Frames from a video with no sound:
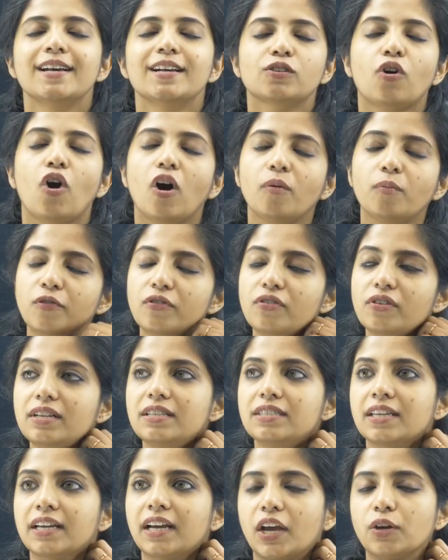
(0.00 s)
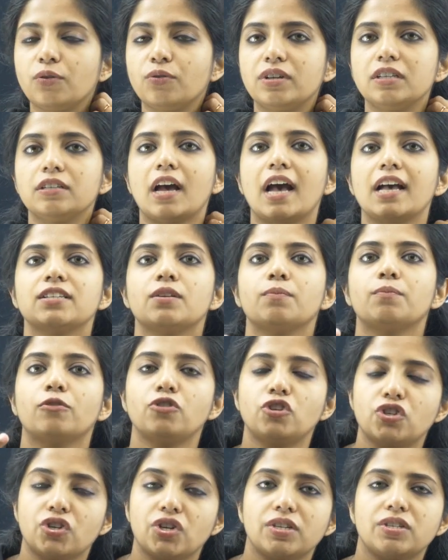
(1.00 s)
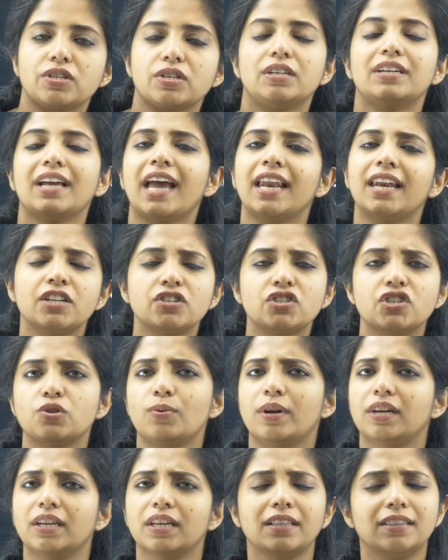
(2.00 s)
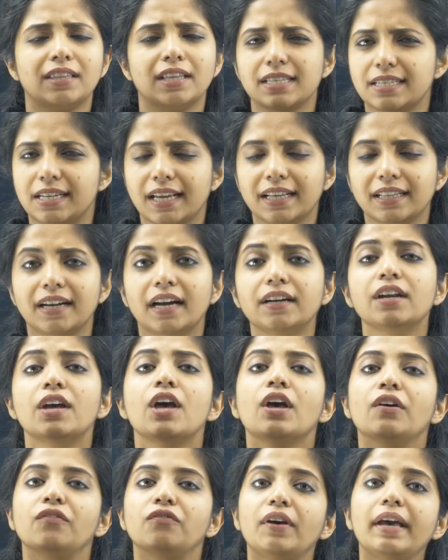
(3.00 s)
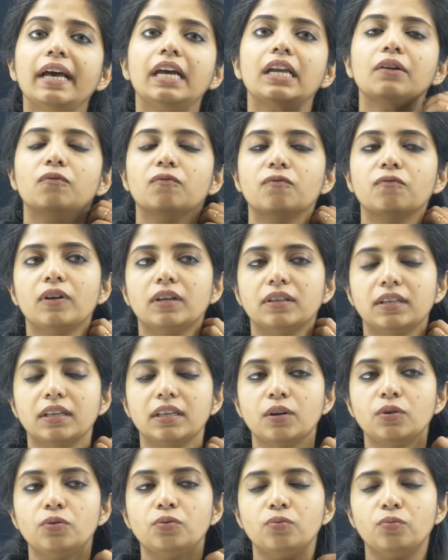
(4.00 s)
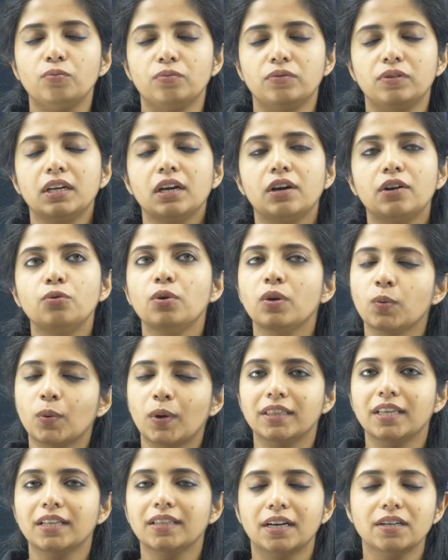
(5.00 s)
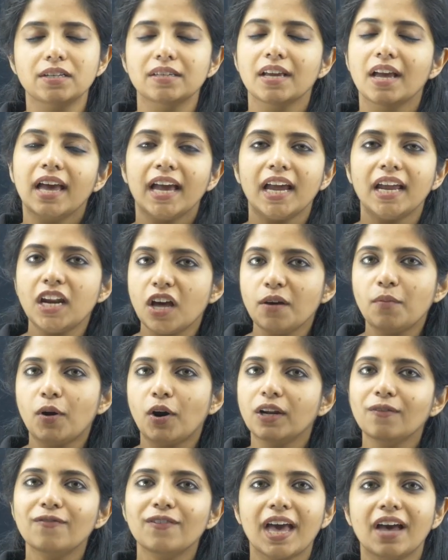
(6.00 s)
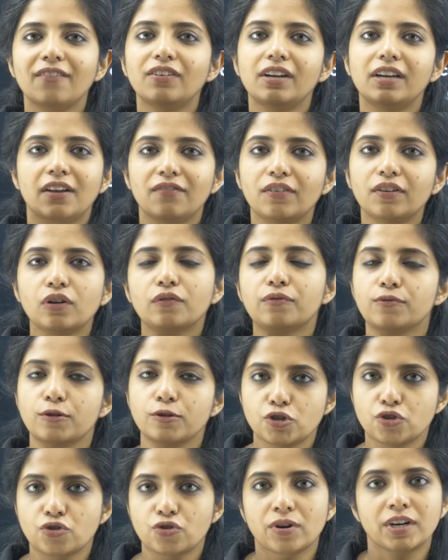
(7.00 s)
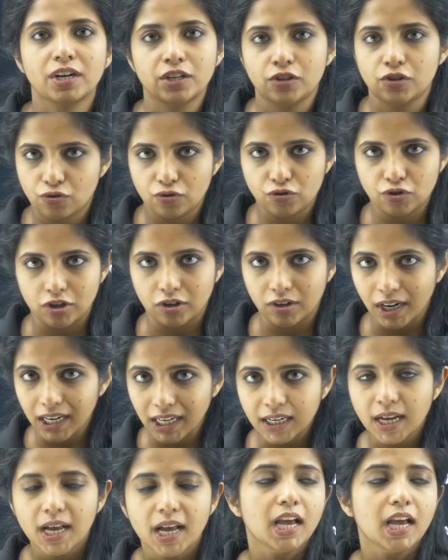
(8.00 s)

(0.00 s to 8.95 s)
So hormone releasing IUD as in progesterone, LNG20 and things like that, where they are doing one thing, that is in our body we have a level of progesterone and estrogen, right?